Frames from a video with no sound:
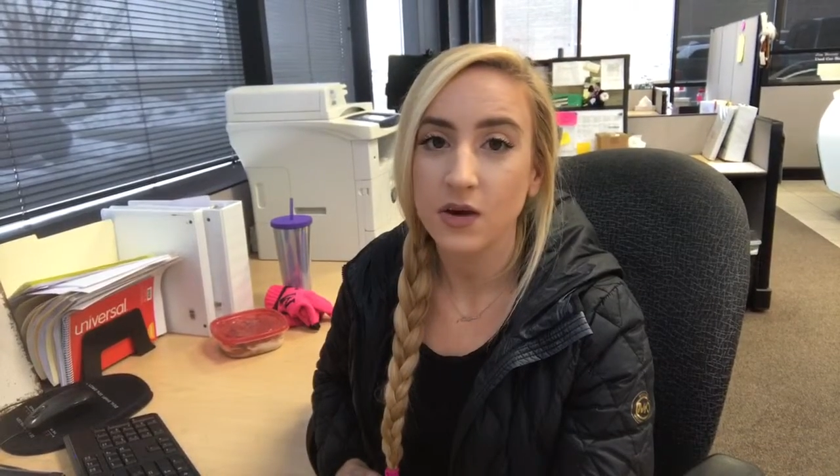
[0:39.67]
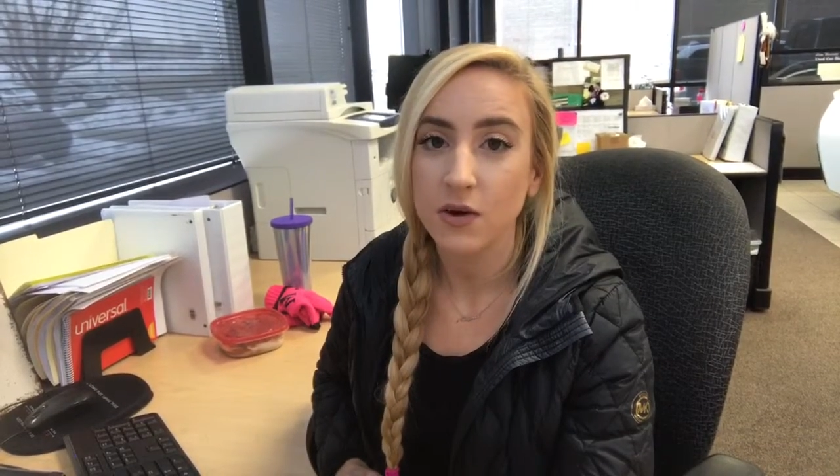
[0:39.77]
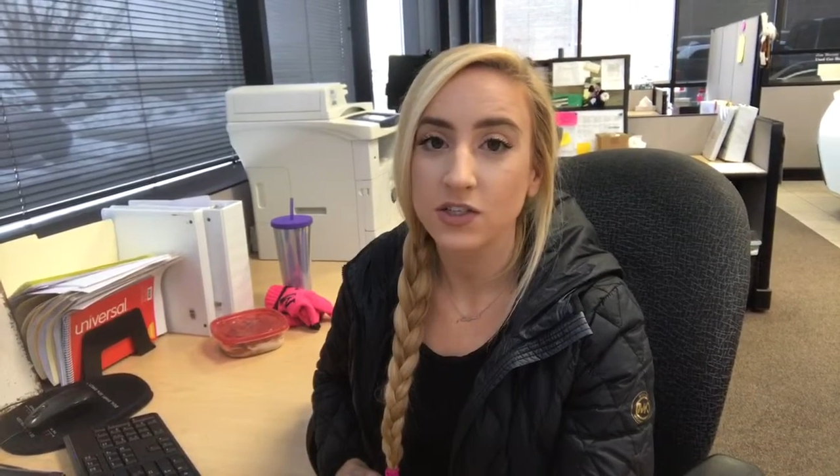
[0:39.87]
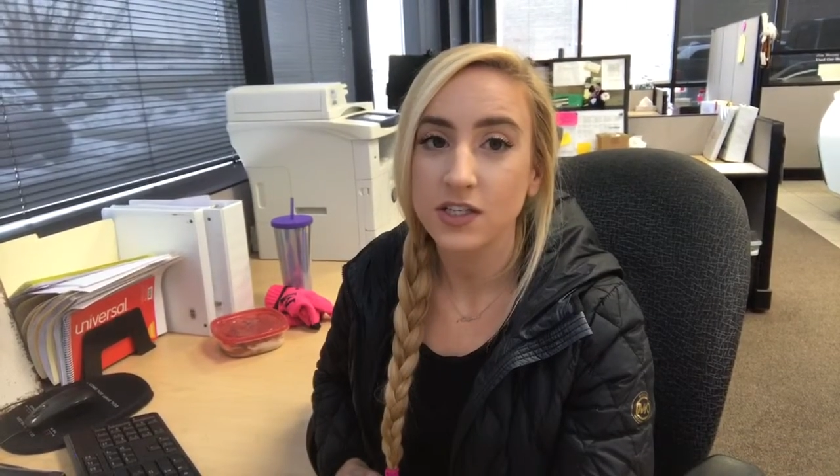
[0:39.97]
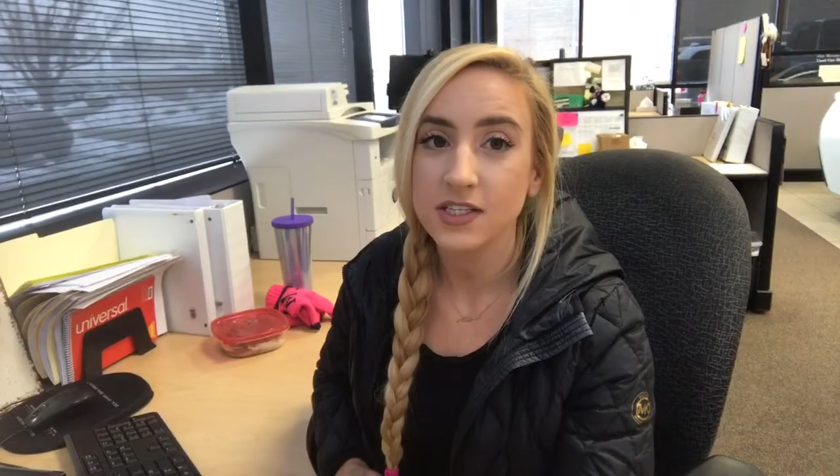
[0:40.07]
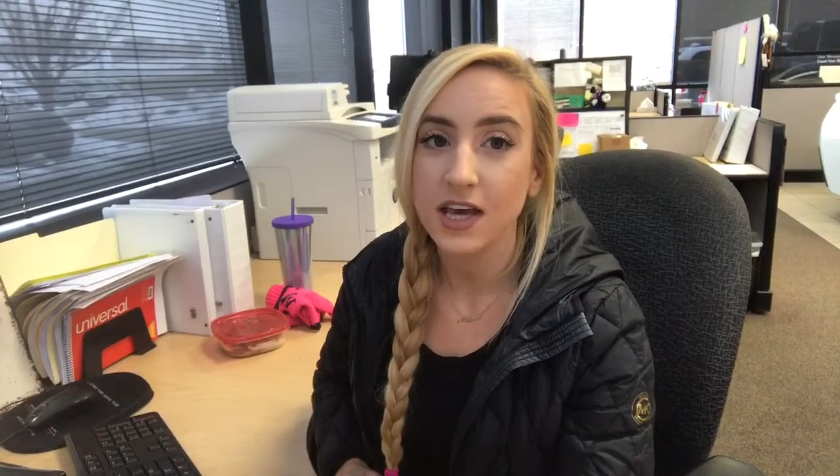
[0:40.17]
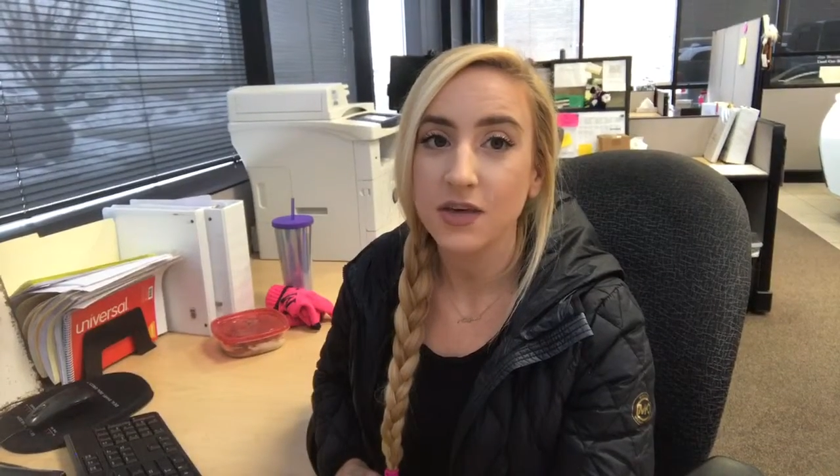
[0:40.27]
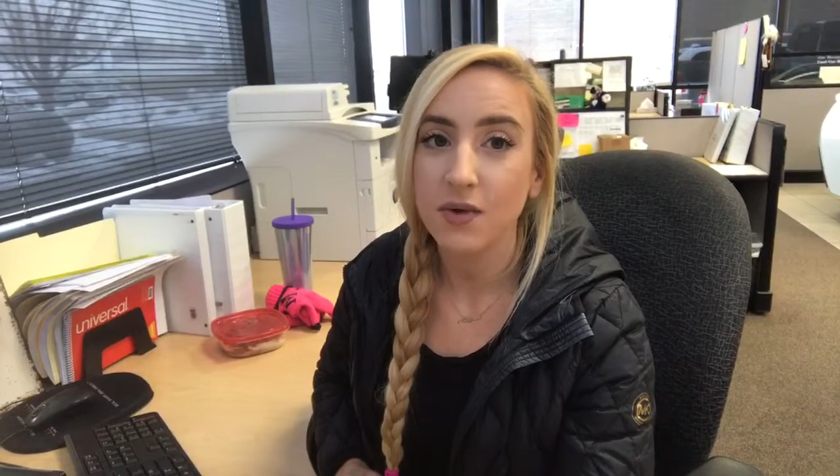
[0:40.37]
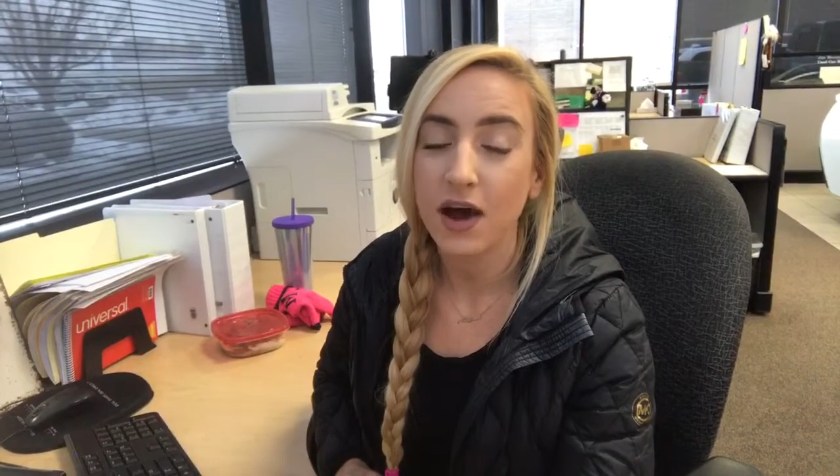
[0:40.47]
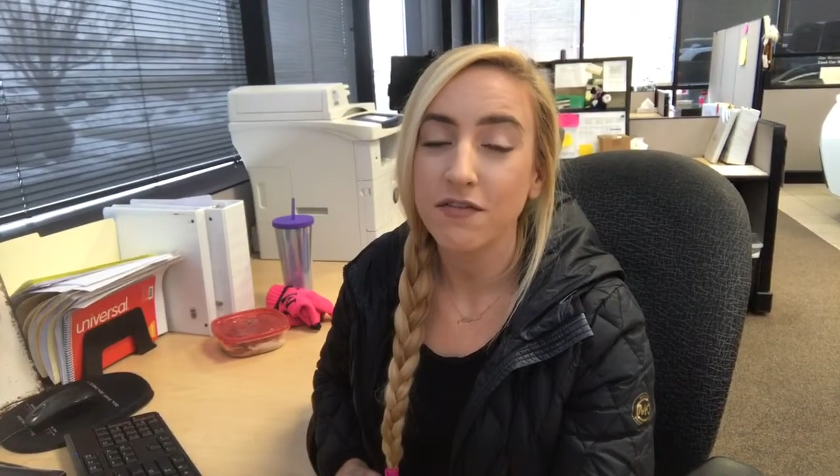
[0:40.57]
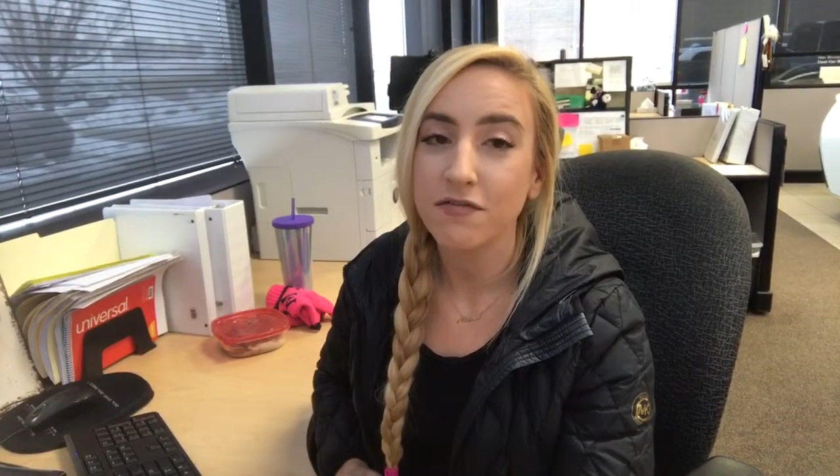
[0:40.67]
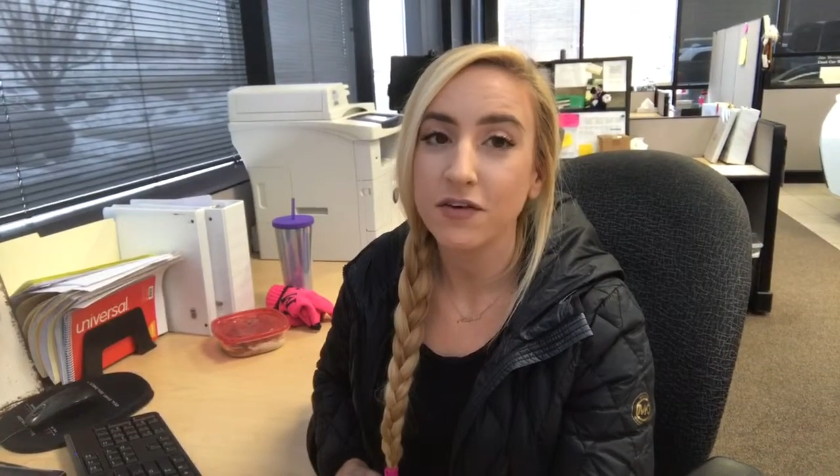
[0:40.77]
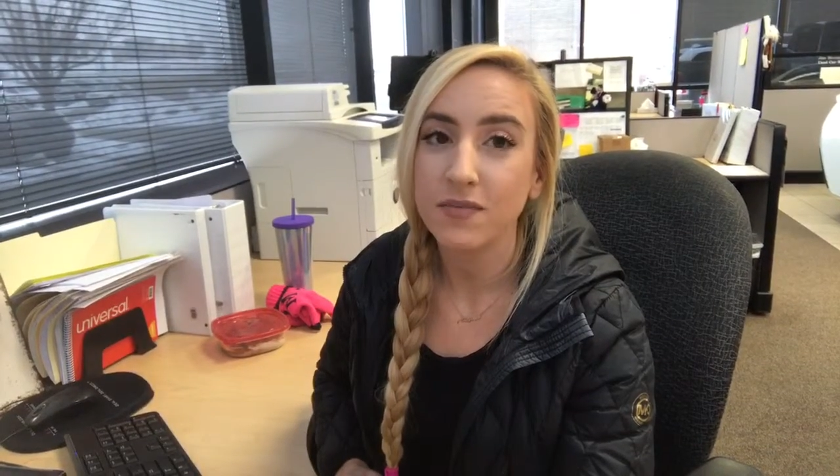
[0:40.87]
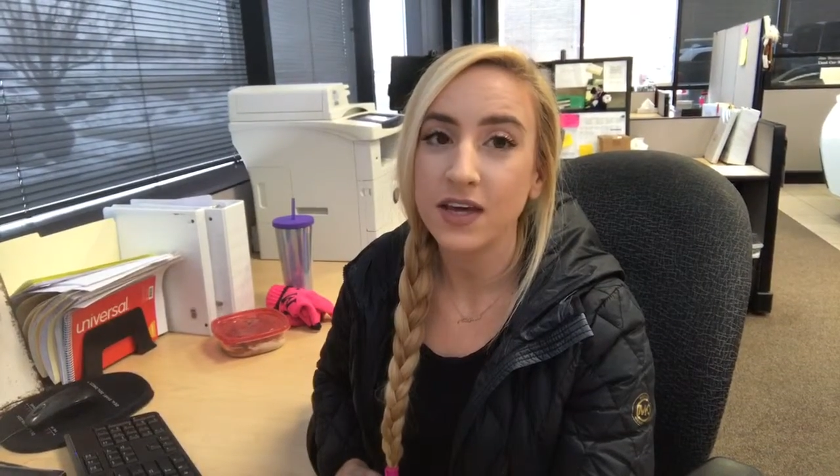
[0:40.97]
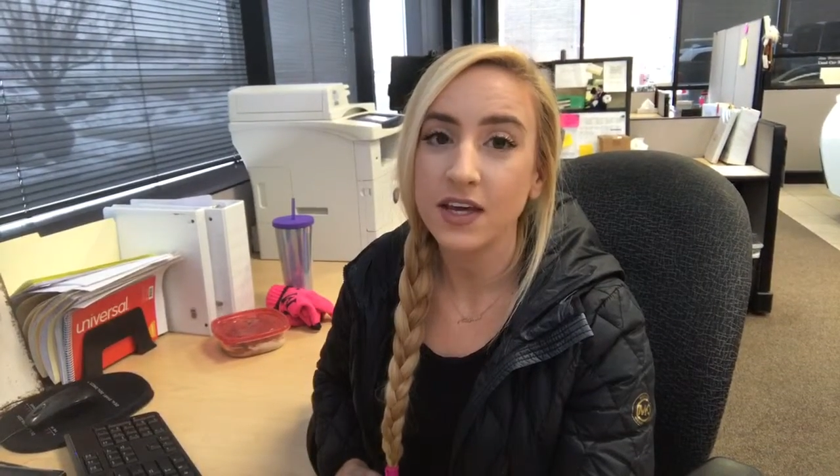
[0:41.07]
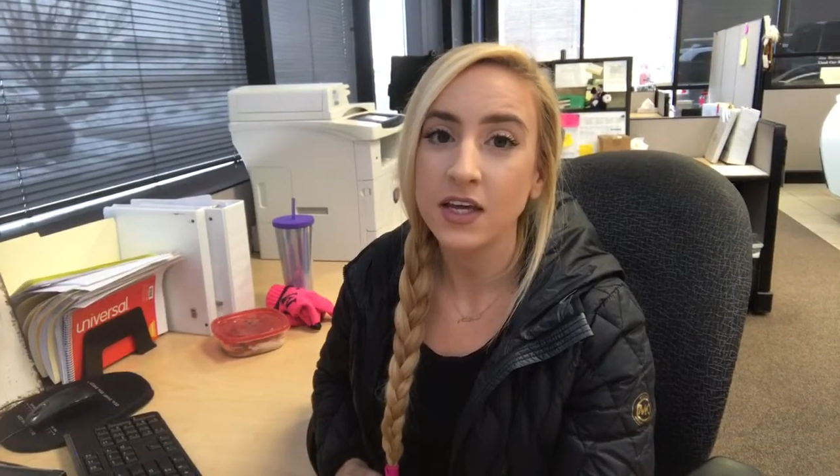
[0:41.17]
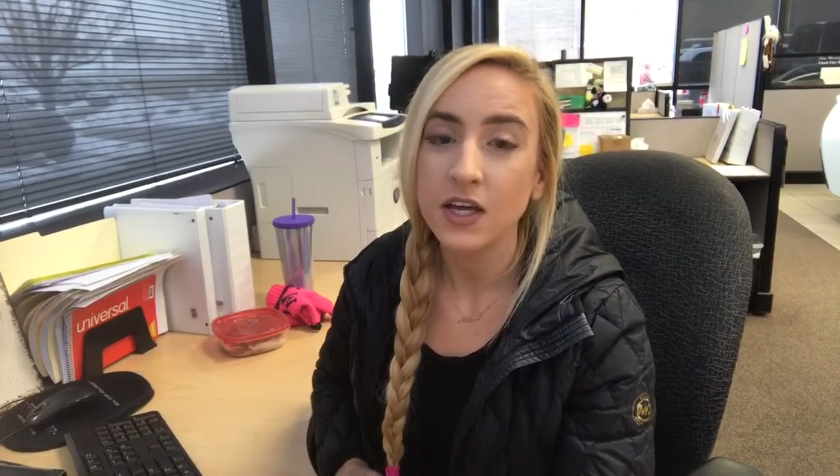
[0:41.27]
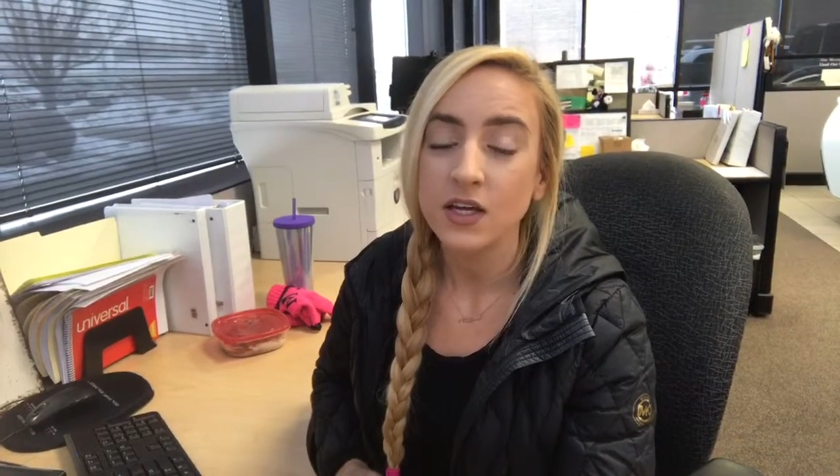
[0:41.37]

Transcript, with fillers: questions that you have for me,